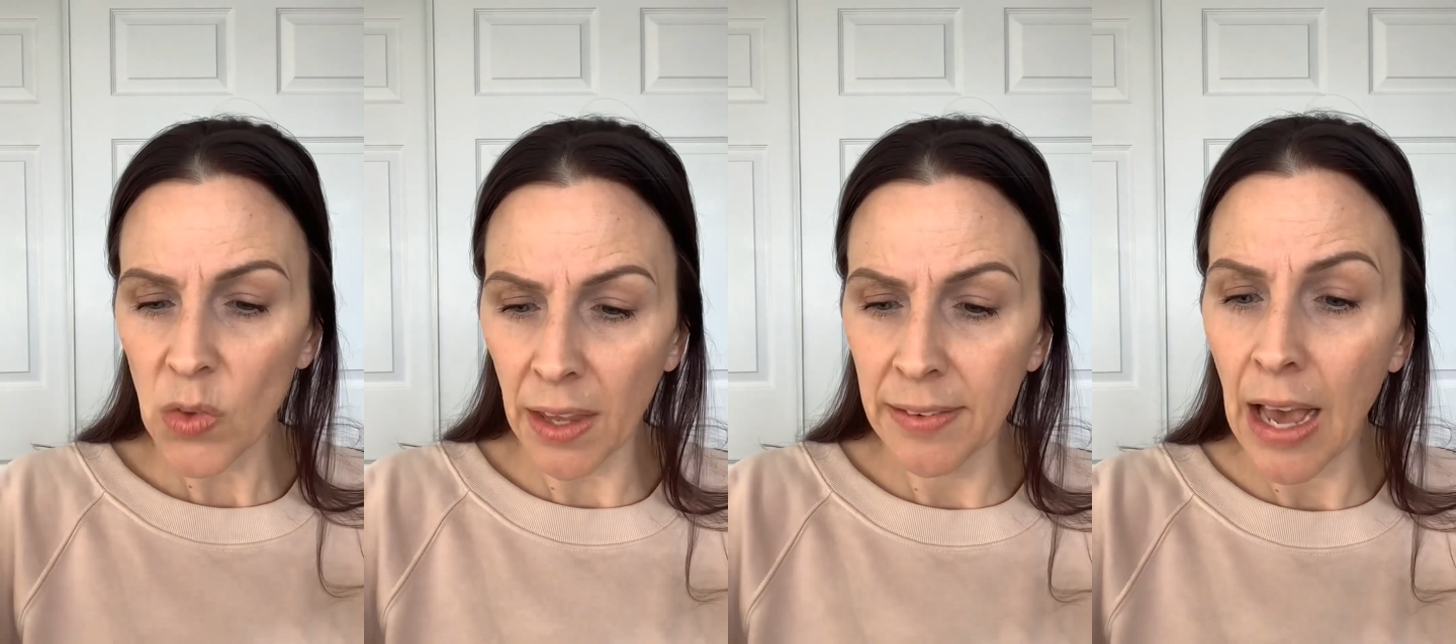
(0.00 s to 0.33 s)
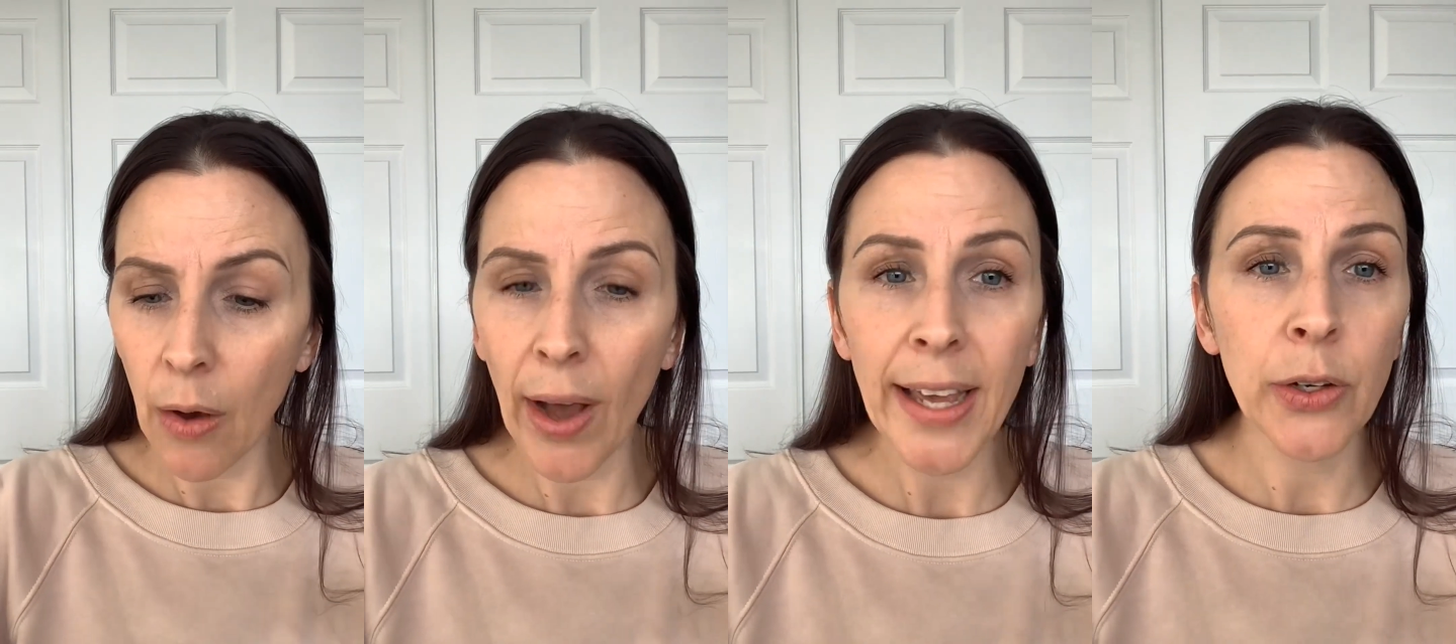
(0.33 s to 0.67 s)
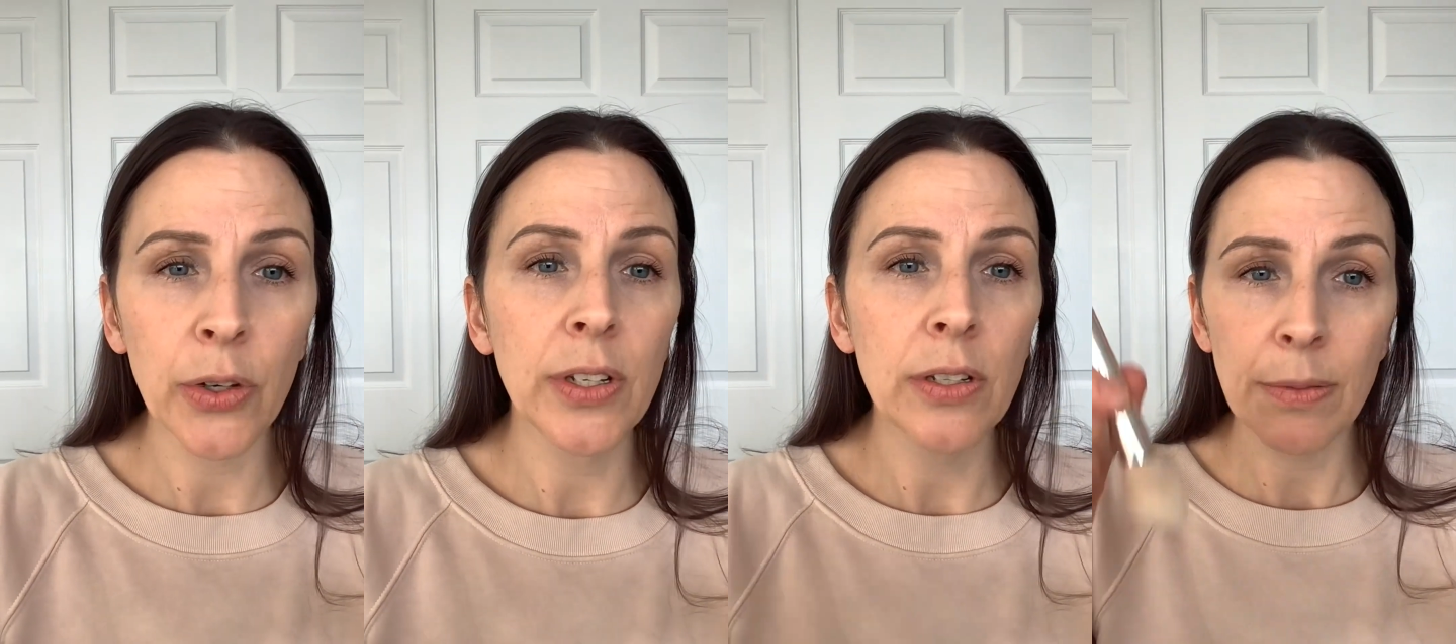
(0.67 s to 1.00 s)
Now, I
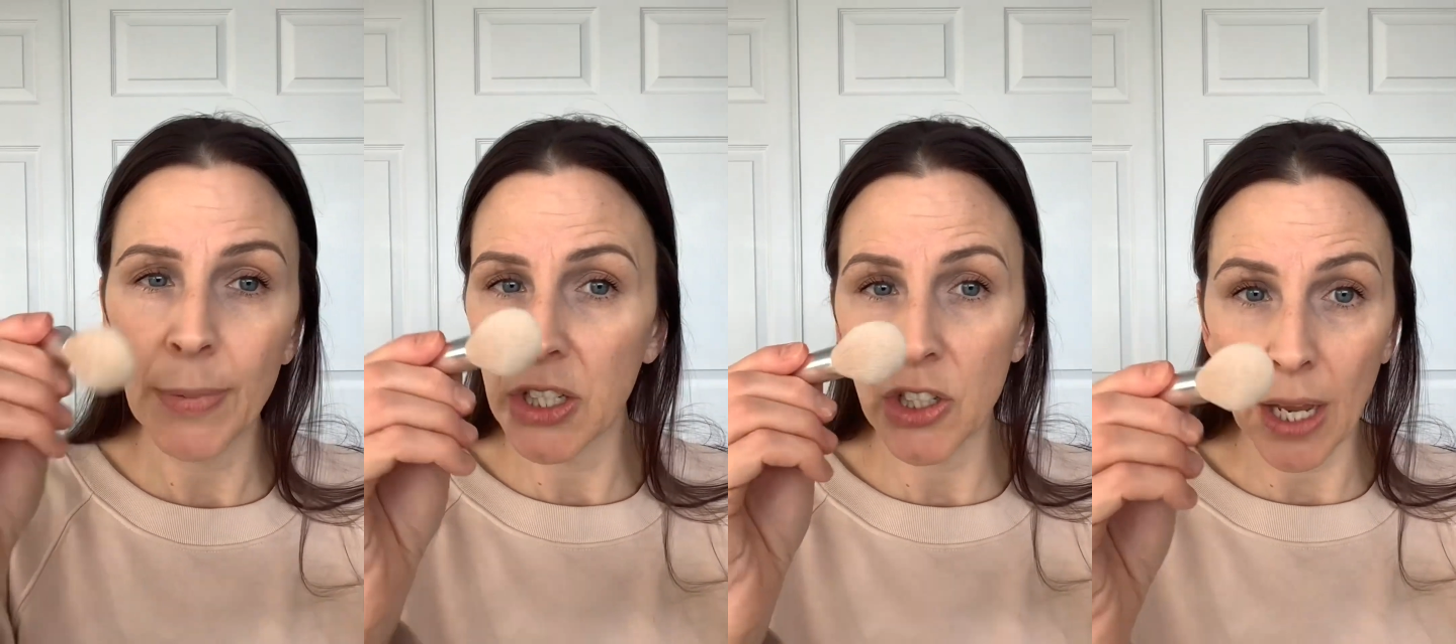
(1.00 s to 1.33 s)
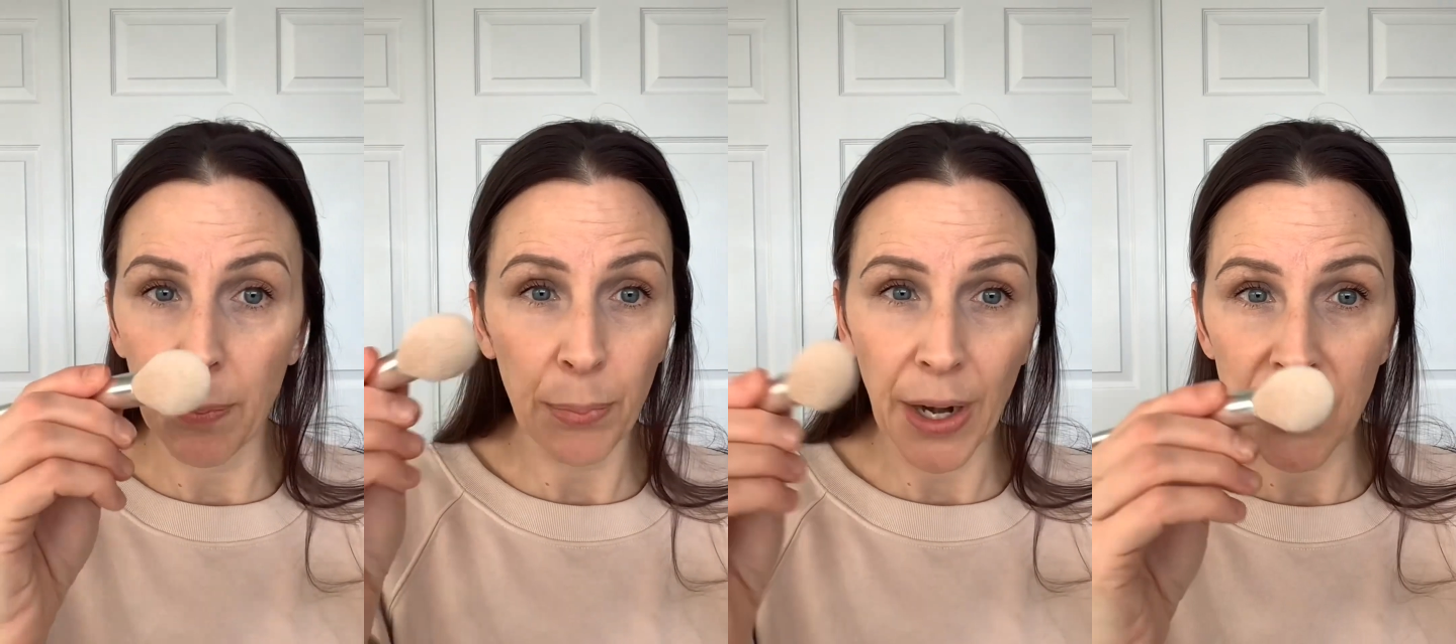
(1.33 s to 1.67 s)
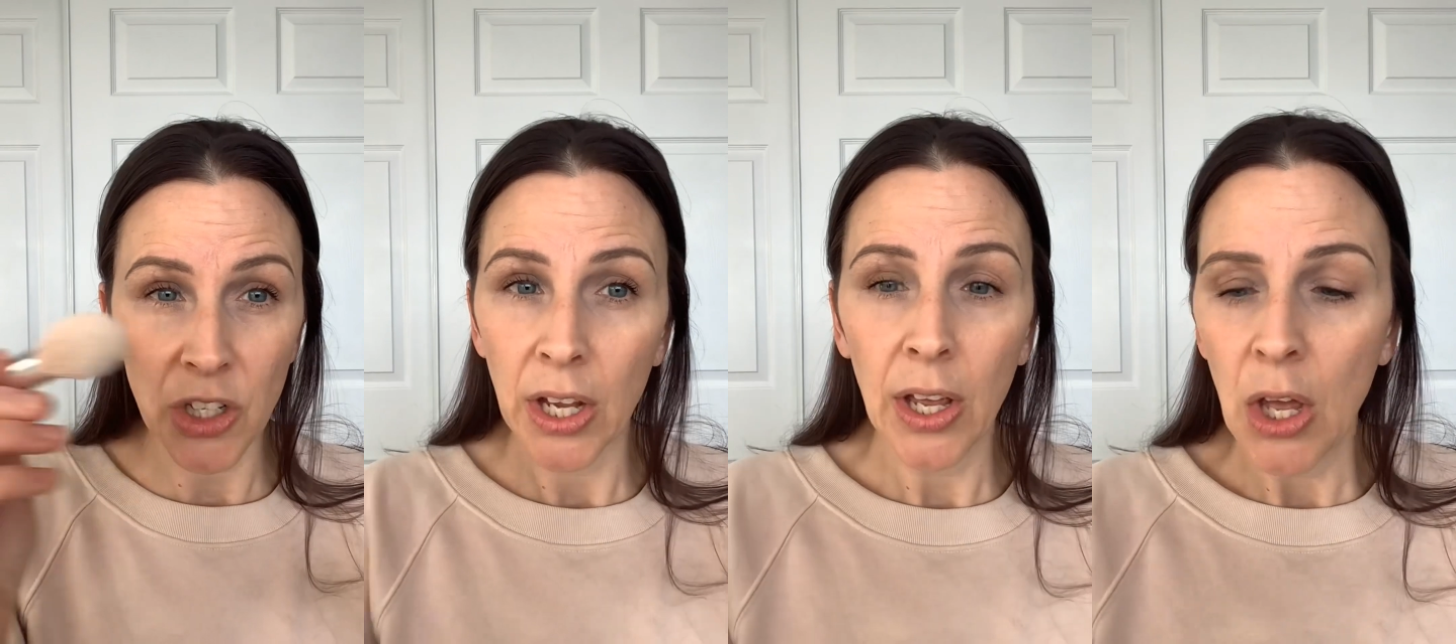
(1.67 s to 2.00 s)
could use my shape brush,
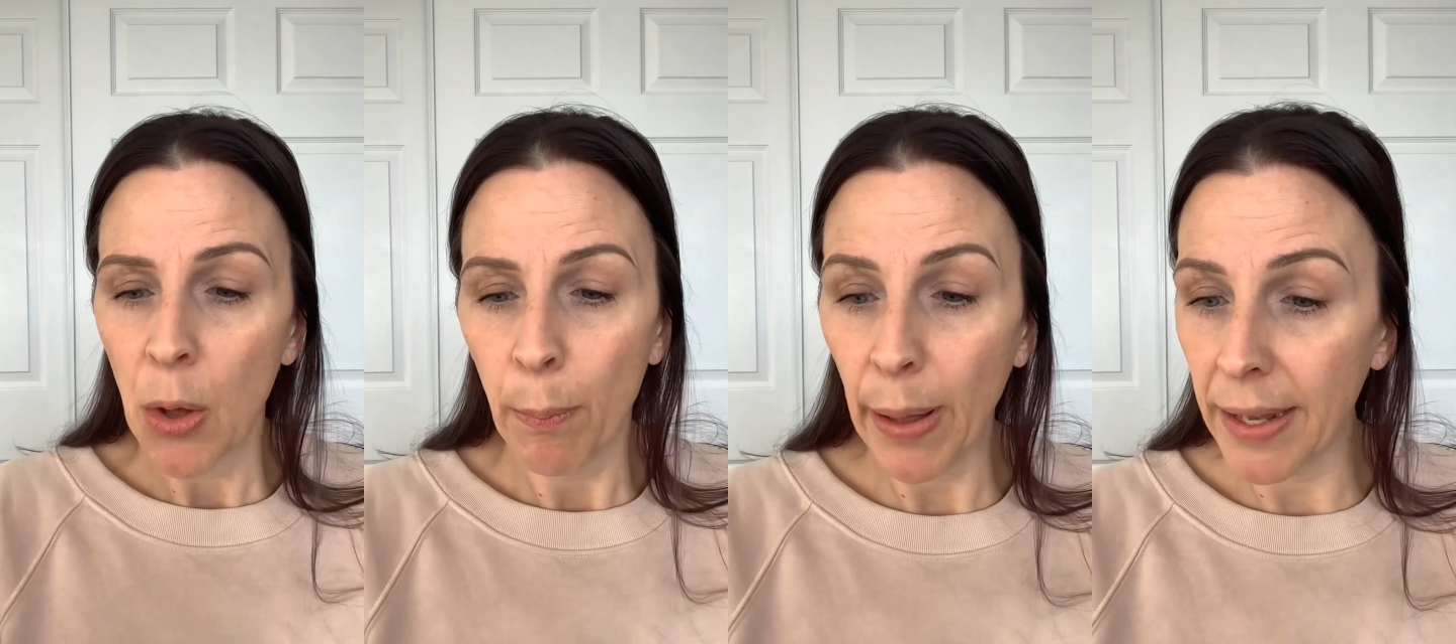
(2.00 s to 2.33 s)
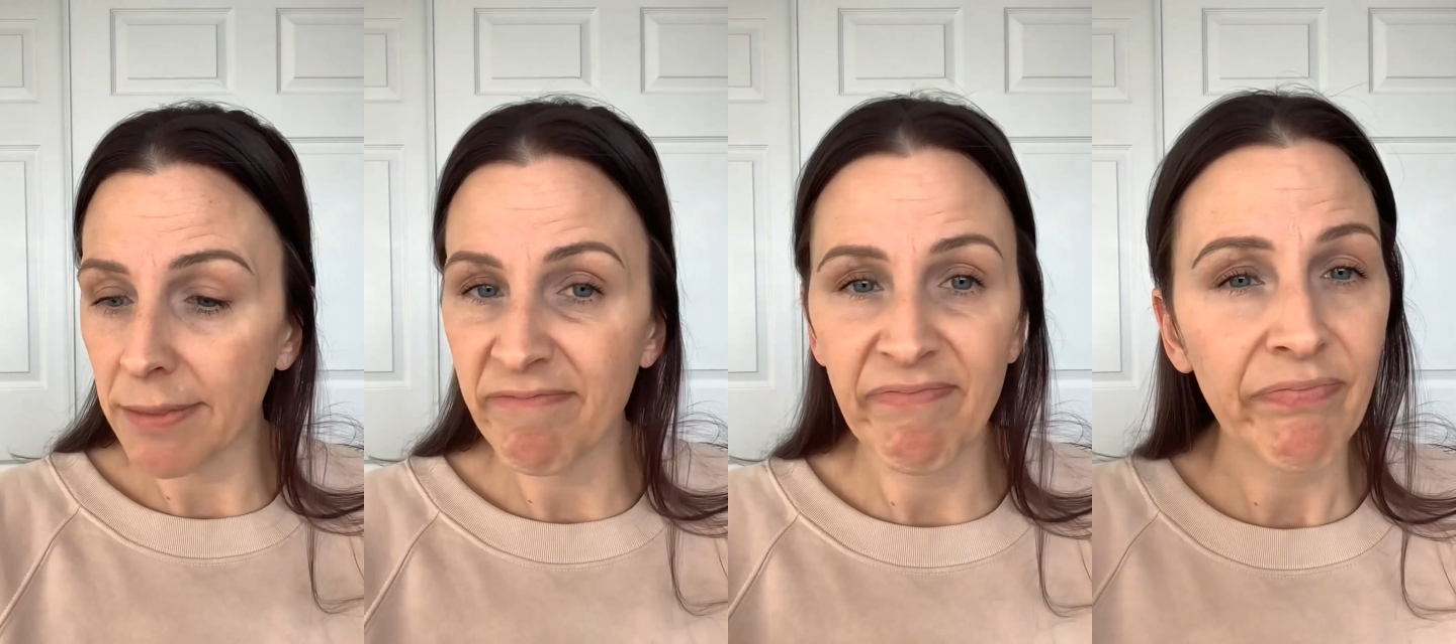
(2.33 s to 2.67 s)
but